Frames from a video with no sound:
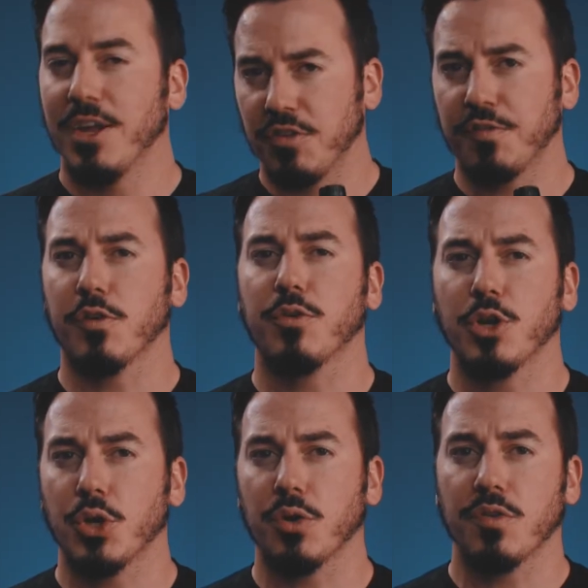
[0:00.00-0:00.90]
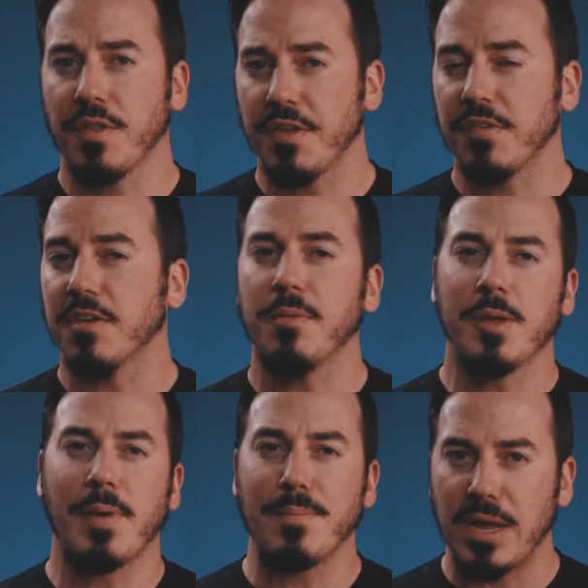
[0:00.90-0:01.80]
just further ensures that this is going to be
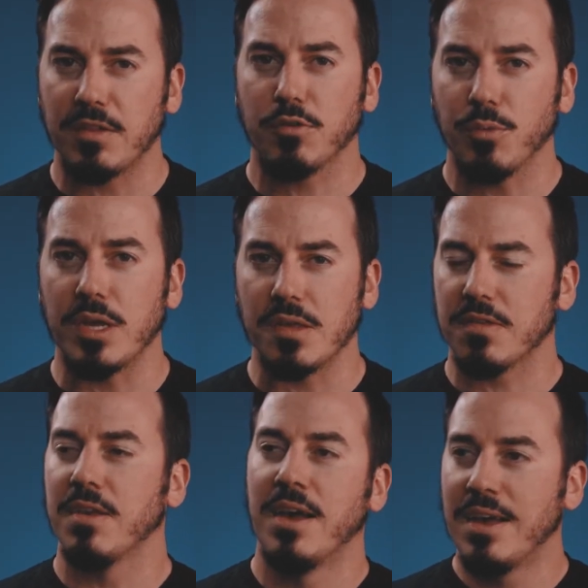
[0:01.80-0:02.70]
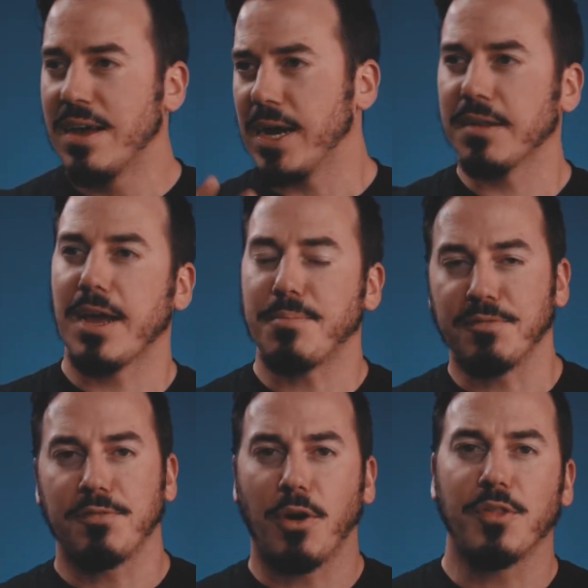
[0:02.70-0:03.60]
my main squeeze, on top
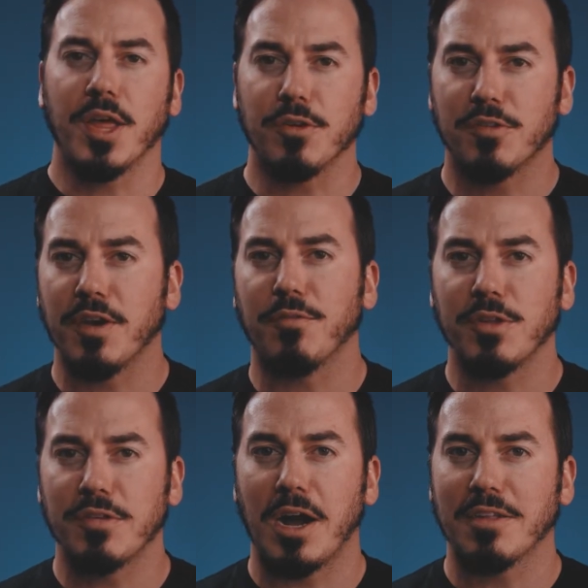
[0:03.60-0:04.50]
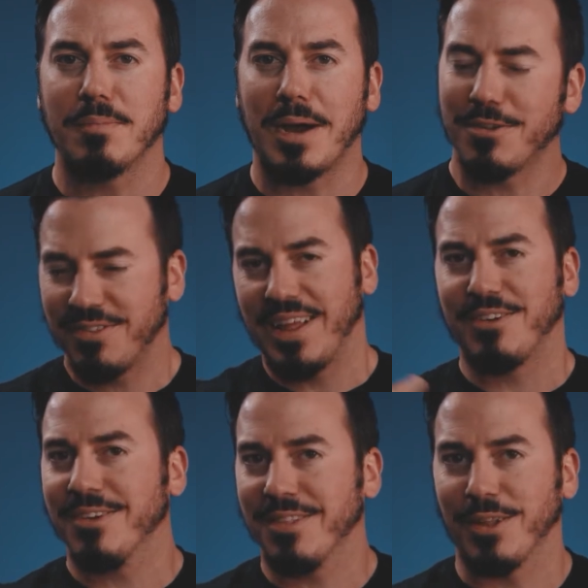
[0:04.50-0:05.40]
of all the other stuff we talked about. It's not
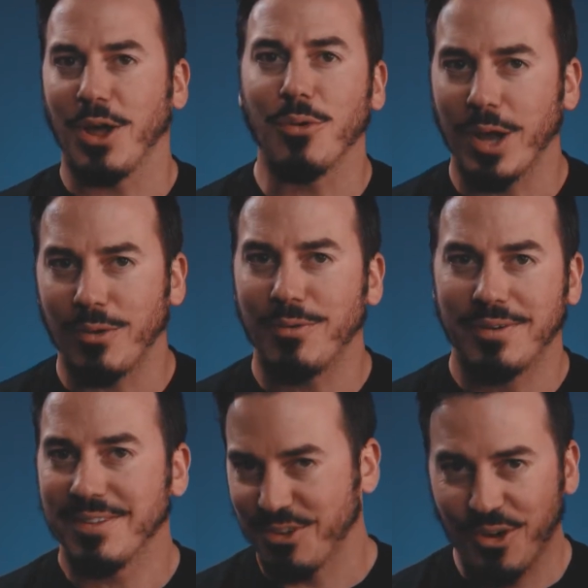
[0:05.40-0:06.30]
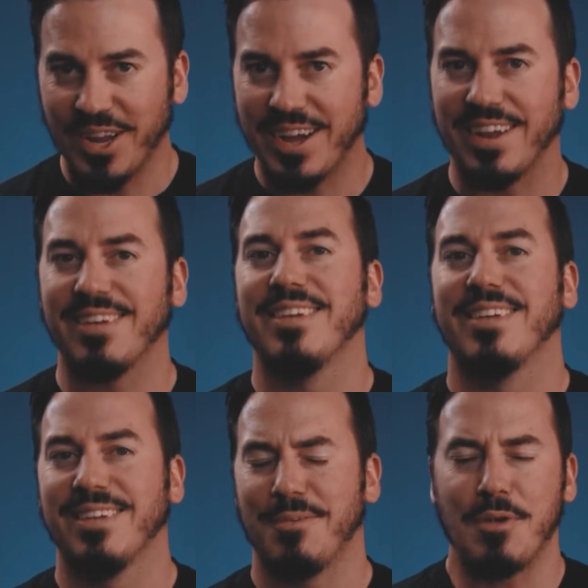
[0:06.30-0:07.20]
just the logo, it's a great gun.
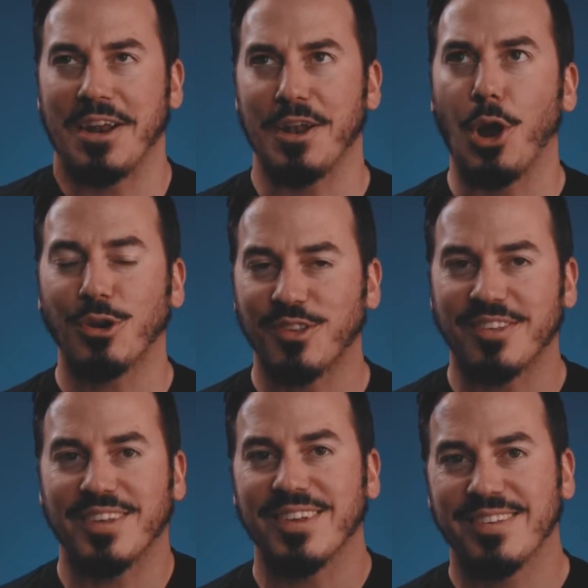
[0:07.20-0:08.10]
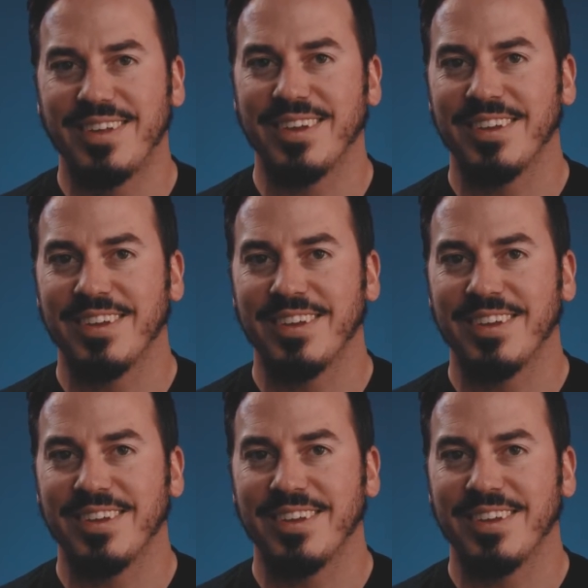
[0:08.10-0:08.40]
I'm not a narcissist.